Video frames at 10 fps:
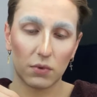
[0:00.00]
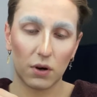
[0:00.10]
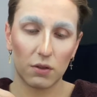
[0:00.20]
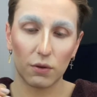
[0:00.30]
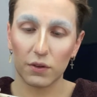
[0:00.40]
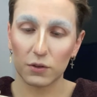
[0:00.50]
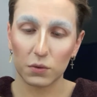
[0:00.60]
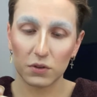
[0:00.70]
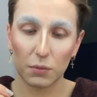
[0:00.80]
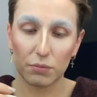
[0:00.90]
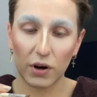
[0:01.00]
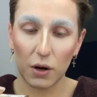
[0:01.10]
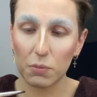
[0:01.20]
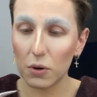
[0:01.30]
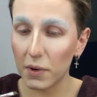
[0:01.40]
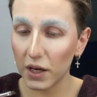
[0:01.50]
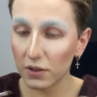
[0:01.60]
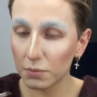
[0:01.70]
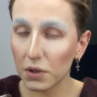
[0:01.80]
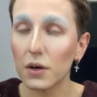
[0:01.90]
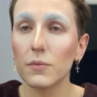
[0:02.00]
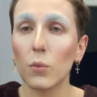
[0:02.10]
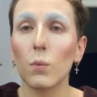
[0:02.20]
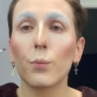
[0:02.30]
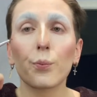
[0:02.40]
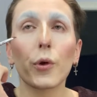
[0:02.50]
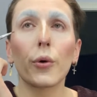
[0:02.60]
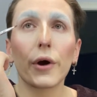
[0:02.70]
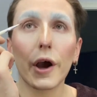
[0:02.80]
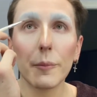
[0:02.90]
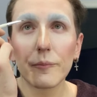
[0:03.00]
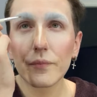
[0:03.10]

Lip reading: I thought this was a brow pomade, but okay.